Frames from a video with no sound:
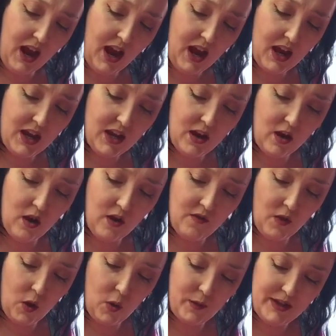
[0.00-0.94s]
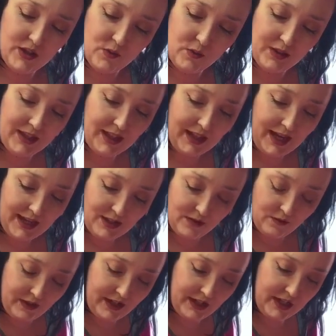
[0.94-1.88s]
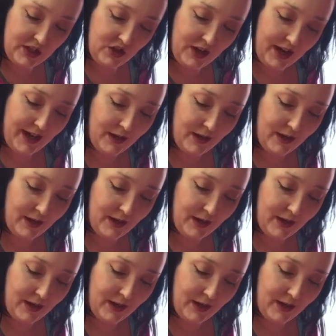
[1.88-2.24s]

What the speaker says: I have always really liked vintage